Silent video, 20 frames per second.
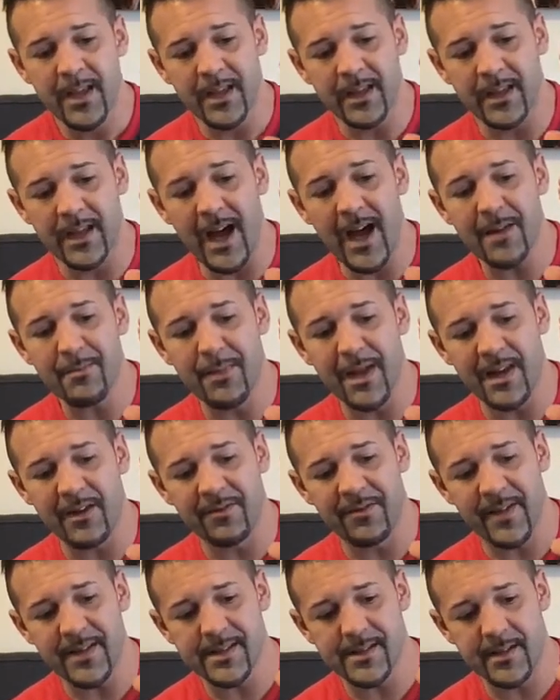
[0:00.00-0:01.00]
God
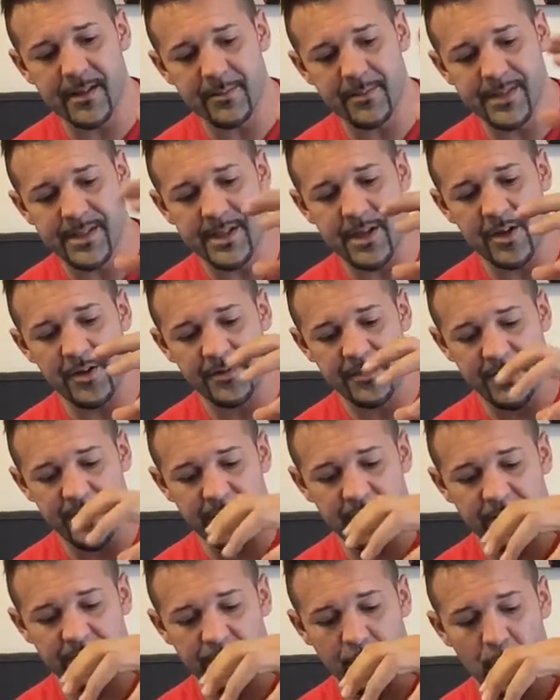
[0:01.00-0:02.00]
manifested himself in
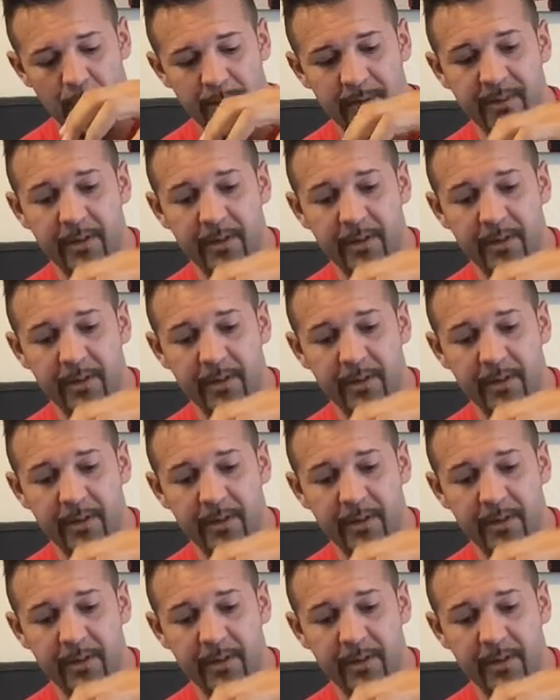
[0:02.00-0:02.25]
the form